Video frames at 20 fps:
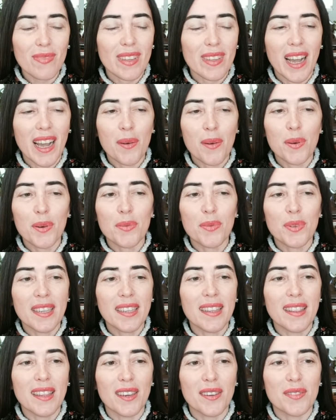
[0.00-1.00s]
I would
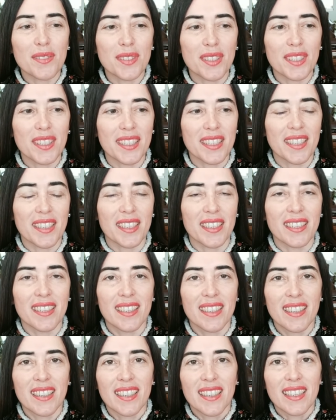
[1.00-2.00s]
really love to hear
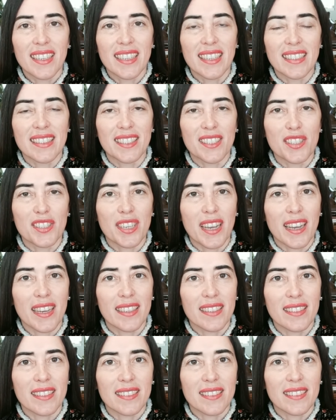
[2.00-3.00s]
in the
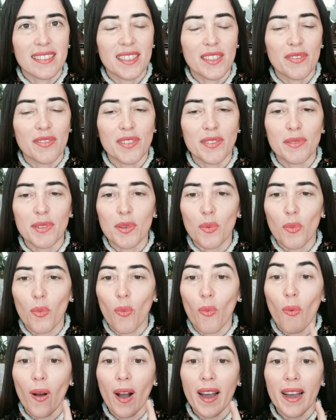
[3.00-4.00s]
chat if even
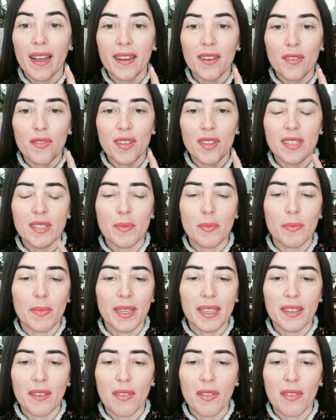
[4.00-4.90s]
one of these many